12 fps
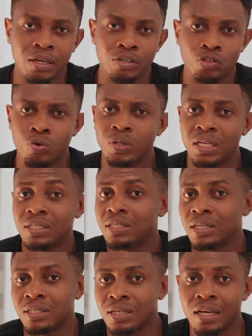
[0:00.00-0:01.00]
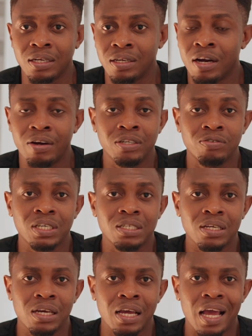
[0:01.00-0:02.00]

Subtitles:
So this is an inherent risk,